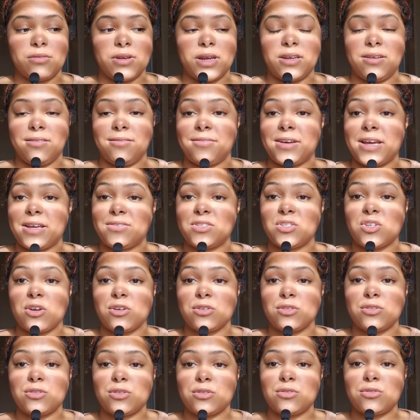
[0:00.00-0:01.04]
rated 5
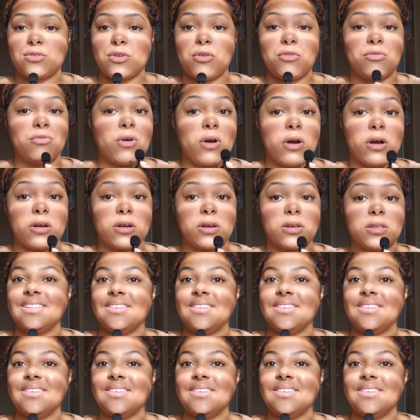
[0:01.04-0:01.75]
stars so far.